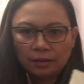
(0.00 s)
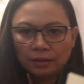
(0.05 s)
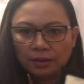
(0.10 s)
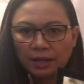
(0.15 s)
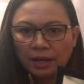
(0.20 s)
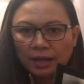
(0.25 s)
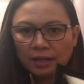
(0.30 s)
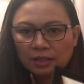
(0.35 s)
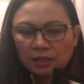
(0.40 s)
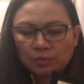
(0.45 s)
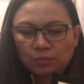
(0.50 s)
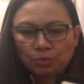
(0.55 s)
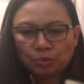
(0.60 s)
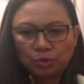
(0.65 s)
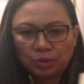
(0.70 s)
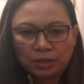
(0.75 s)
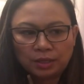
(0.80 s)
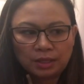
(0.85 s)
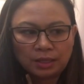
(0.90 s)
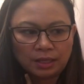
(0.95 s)
That's
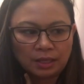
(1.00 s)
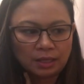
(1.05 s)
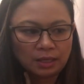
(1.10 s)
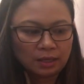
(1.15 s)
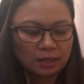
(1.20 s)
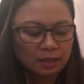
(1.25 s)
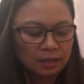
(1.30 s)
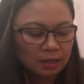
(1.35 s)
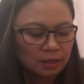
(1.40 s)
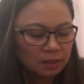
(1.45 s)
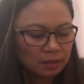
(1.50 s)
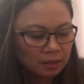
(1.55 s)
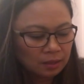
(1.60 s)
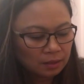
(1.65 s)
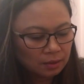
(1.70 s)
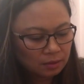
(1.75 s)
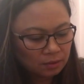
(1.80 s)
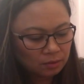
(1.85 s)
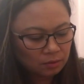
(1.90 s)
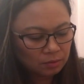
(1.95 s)
pretty.
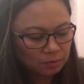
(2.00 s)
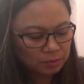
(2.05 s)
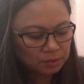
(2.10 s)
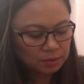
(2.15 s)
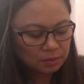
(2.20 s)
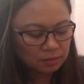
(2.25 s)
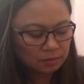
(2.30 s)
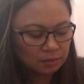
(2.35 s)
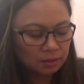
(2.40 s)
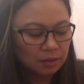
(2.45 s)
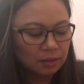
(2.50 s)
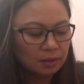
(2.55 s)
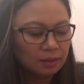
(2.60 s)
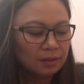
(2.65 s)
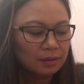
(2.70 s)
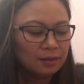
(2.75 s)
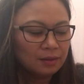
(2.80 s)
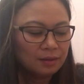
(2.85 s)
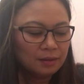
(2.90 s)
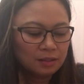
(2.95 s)
Oops.
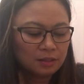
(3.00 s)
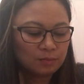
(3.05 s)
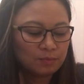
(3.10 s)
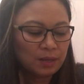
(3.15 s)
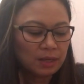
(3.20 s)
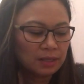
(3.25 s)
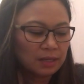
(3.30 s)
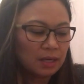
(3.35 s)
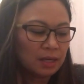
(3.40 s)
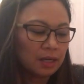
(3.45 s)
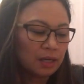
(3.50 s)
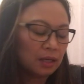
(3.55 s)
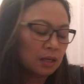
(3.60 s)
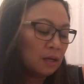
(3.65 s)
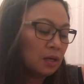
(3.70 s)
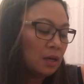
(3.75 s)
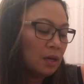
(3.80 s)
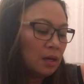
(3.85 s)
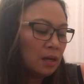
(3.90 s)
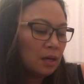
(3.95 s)
It's magnetic.
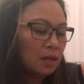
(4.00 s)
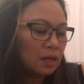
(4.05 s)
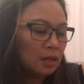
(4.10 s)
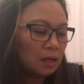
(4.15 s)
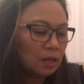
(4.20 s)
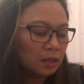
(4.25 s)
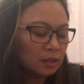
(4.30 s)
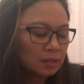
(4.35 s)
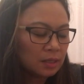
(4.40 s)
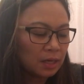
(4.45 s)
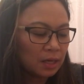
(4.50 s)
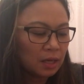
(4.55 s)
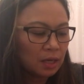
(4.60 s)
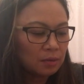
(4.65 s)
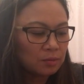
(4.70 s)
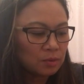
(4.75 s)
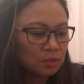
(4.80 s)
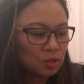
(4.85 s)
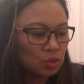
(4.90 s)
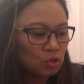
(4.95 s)
It looks like it
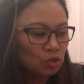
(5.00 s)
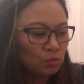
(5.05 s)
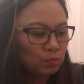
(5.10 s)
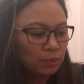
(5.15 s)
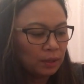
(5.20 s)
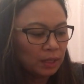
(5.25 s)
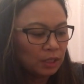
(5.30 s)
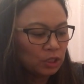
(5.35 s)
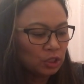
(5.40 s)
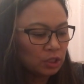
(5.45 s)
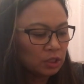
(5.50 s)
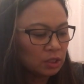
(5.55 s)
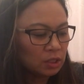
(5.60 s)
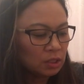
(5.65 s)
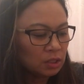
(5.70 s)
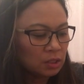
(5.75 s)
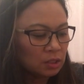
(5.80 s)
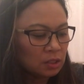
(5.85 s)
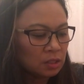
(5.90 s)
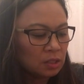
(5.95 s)
comes with 2
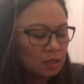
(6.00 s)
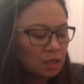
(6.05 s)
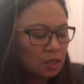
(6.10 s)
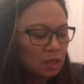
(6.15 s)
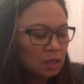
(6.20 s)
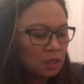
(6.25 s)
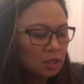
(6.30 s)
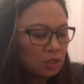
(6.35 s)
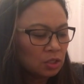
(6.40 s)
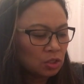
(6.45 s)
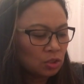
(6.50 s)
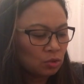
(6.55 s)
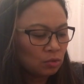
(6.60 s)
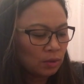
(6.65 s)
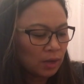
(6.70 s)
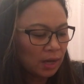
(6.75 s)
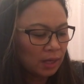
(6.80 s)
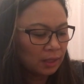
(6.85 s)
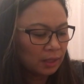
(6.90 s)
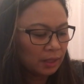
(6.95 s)
blushes, 2
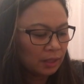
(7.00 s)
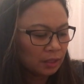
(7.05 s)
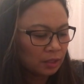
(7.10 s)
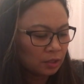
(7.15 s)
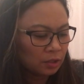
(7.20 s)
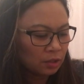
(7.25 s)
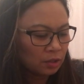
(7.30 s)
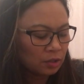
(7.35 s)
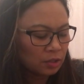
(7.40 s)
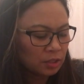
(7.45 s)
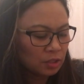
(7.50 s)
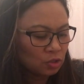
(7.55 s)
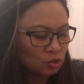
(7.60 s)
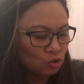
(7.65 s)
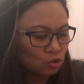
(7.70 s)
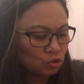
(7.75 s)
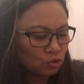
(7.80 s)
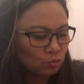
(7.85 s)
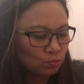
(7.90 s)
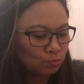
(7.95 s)
highlighters, and
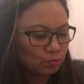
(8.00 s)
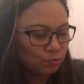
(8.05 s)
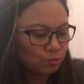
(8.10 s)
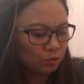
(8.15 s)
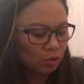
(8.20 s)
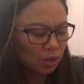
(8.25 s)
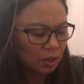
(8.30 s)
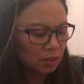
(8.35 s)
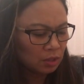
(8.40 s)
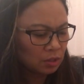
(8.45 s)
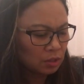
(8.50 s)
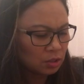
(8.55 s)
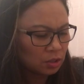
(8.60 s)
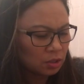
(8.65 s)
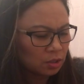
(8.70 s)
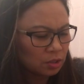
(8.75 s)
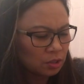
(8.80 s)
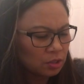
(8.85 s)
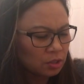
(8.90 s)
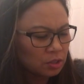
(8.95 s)
2
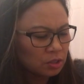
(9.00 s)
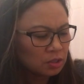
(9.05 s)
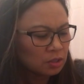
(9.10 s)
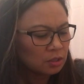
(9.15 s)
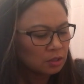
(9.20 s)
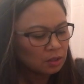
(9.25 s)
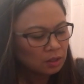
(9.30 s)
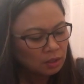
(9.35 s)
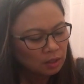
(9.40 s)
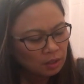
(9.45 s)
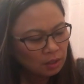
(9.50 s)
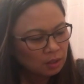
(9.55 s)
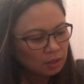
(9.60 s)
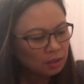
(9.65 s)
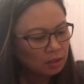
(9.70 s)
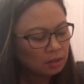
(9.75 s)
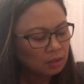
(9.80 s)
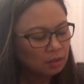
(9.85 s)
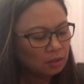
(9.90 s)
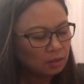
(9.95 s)
bronzers.
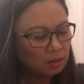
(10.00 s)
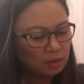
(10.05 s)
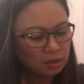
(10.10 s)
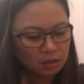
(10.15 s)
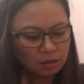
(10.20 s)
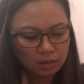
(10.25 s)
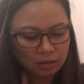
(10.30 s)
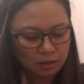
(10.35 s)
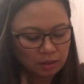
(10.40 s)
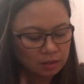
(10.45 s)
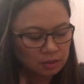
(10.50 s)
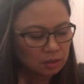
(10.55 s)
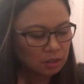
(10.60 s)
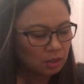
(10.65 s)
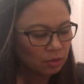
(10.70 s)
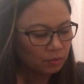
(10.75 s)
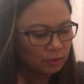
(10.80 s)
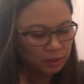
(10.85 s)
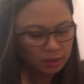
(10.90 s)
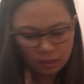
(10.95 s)
Oh, let's
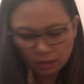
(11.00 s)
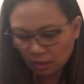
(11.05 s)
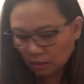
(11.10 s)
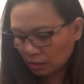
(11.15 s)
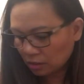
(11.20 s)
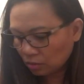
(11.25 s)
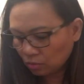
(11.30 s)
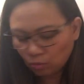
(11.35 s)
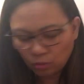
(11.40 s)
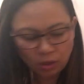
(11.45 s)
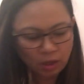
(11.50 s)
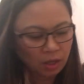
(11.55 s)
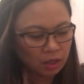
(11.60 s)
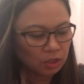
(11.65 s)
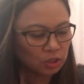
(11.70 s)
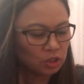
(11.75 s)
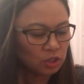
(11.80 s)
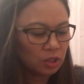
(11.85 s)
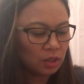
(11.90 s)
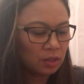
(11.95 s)
go and
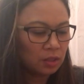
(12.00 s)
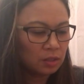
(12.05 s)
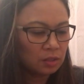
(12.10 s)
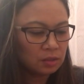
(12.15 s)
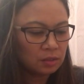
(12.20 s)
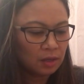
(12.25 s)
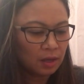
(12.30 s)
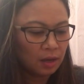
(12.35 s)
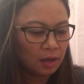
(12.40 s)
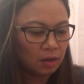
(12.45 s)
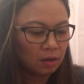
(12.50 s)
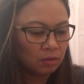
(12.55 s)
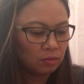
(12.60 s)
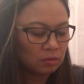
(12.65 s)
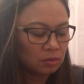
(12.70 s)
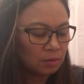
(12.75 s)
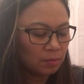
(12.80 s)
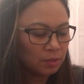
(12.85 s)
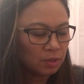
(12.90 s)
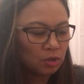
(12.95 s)
swatch this
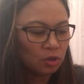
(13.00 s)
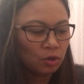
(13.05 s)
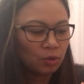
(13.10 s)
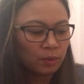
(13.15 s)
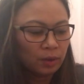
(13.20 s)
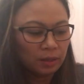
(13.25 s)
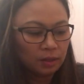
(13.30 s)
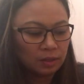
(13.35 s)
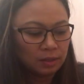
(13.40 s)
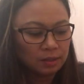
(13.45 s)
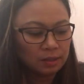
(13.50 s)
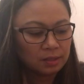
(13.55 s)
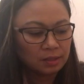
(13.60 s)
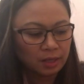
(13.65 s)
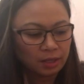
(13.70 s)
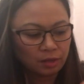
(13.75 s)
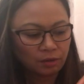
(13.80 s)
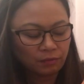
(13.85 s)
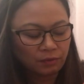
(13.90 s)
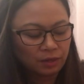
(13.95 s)
out. I'm going to go on this
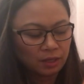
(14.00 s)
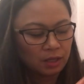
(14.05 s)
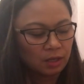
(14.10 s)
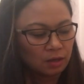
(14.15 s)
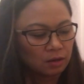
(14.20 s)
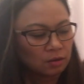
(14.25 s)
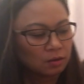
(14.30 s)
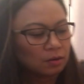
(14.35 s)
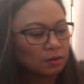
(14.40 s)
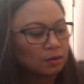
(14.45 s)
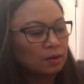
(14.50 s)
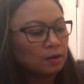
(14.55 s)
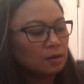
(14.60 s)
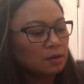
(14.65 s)
side over here.